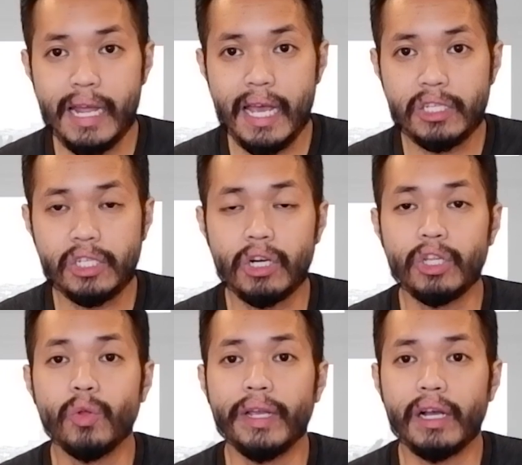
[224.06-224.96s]
a snatch
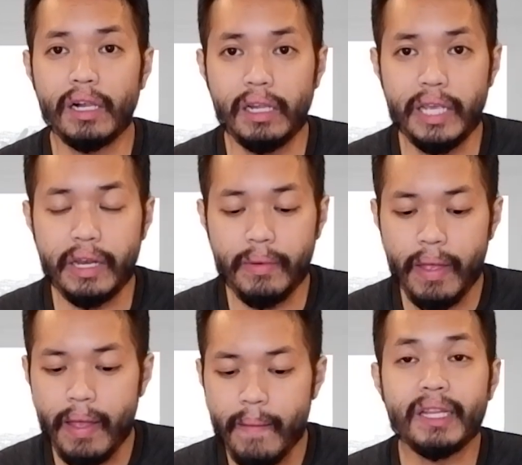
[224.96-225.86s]
or doing a clean,
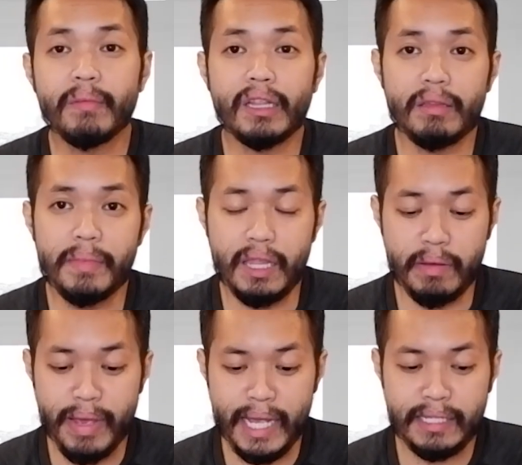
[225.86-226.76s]
this might not be
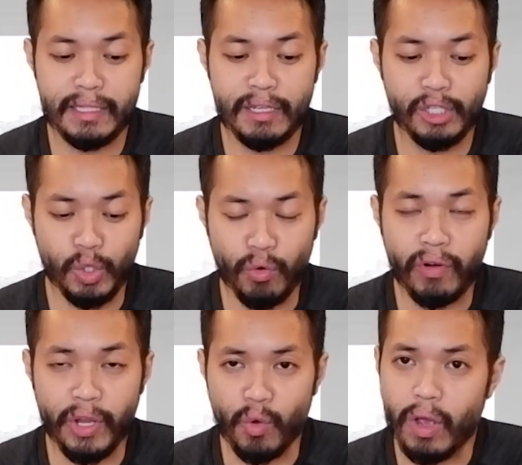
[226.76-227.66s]
the best shoe
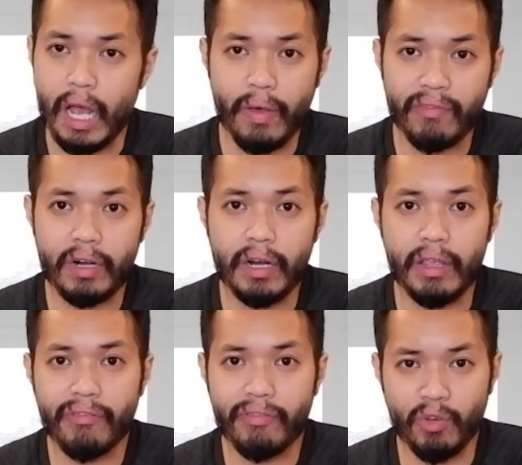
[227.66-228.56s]
for you. However,
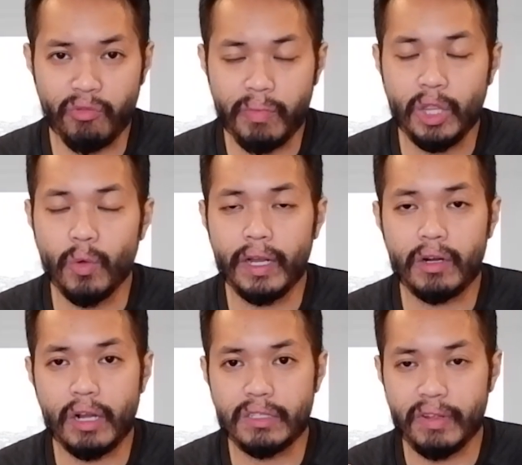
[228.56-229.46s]
if you've been
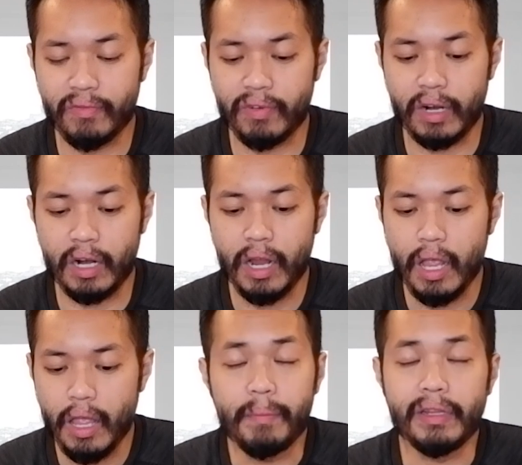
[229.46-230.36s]
doing CrossFit for
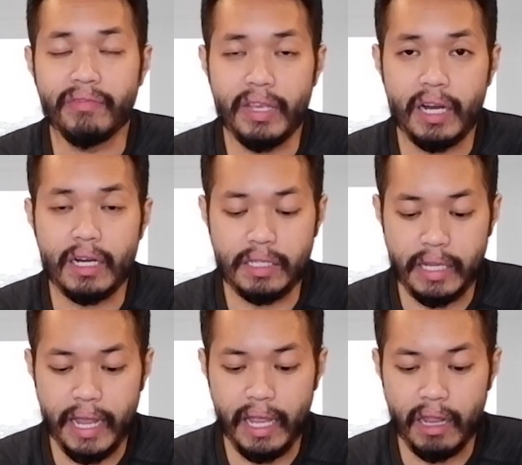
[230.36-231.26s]
a couple of
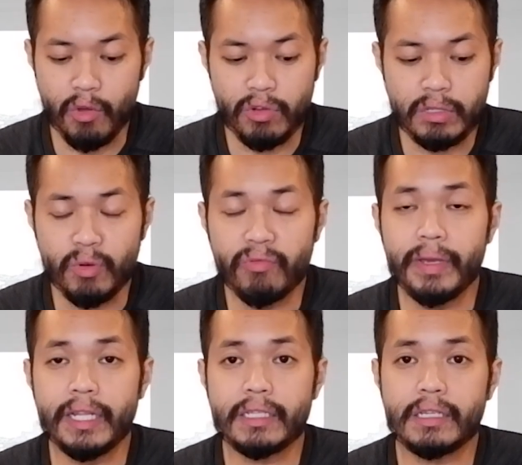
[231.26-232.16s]
years and those
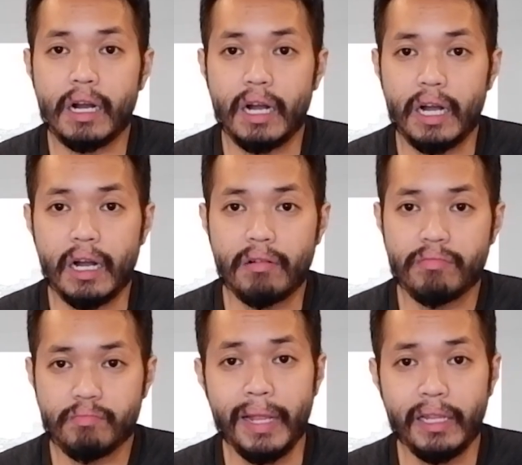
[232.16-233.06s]
movements are
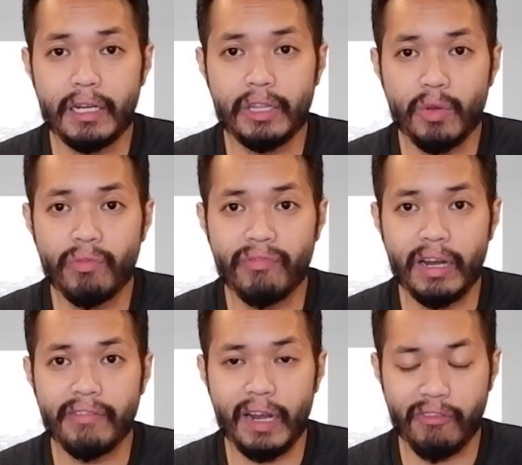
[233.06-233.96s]
familiar to you,
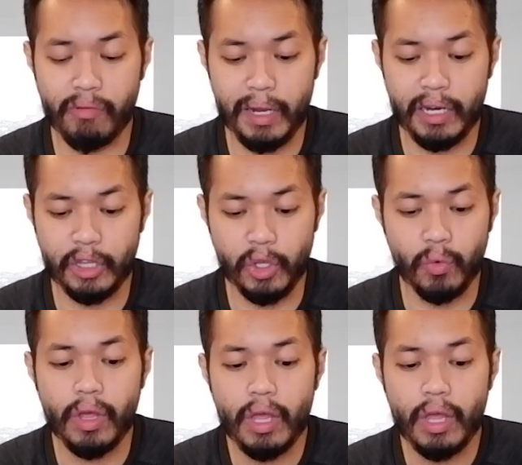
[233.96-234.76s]
very, very familiar to you,